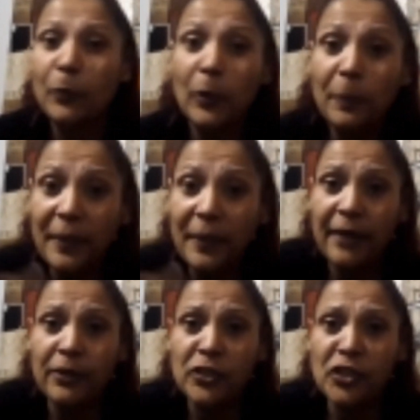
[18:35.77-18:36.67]
will be
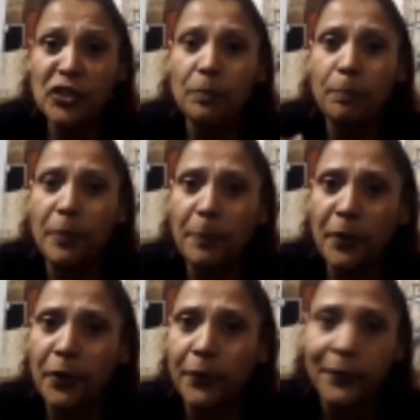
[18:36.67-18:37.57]
hearing
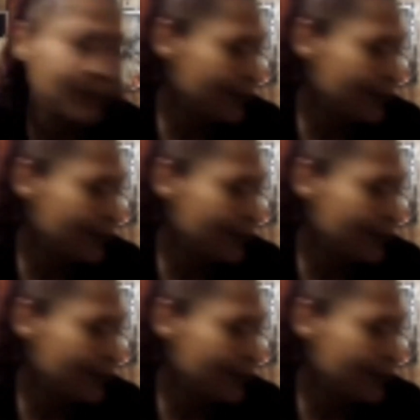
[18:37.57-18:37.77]
fucking